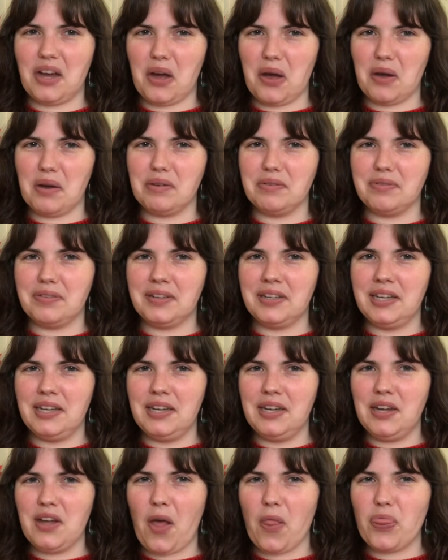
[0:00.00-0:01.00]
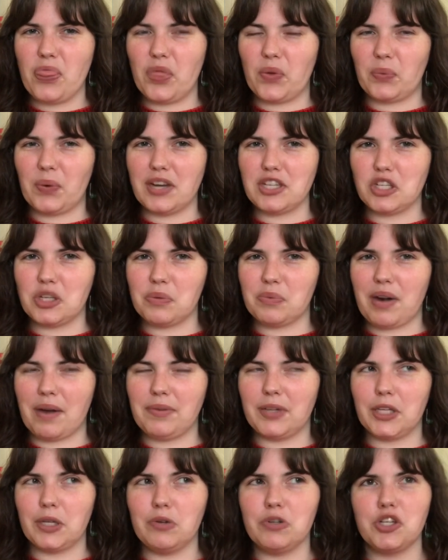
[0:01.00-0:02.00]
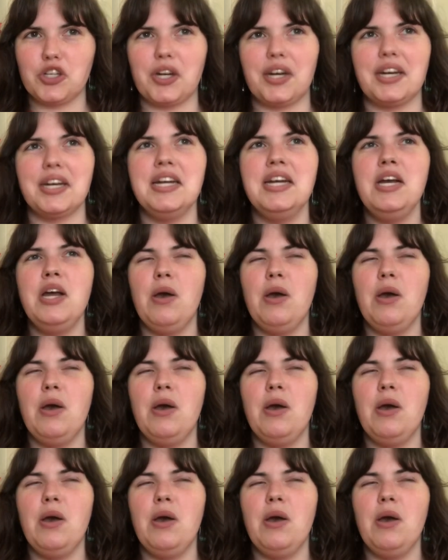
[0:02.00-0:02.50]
of the Russian Revolution,